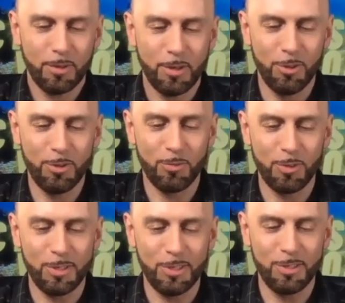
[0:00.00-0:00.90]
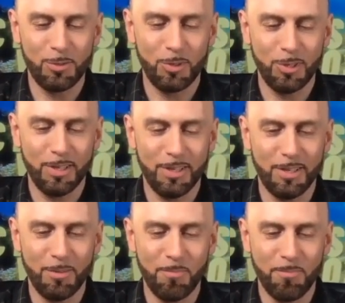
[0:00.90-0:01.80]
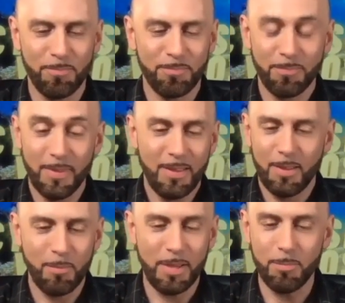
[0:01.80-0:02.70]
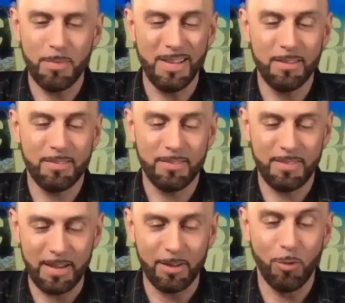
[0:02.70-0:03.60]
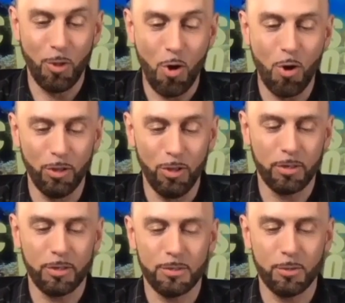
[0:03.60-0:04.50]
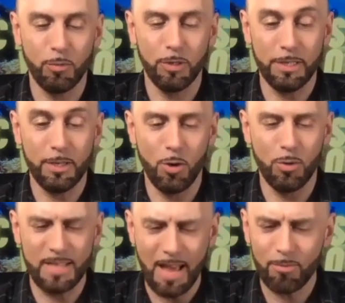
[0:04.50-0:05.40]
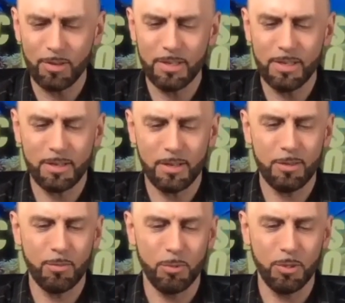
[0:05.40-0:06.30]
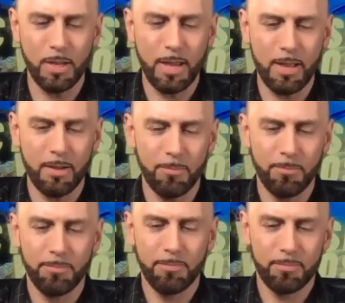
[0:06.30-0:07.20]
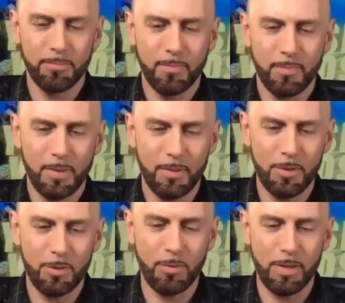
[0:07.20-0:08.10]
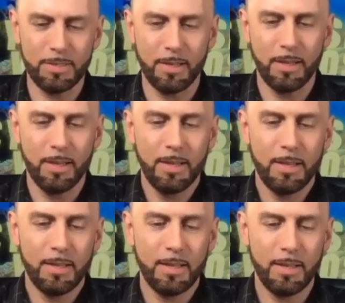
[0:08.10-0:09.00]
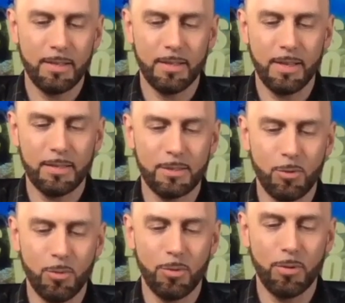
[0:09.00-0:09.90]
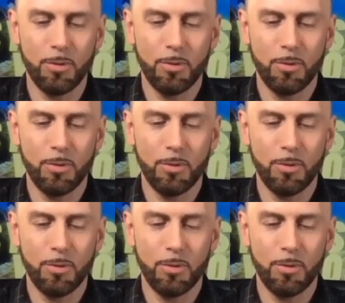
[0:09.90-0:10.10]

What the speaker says: differences is really making me take a long look to really know, is that really the color I'm looking at? Interesting. And that's corner.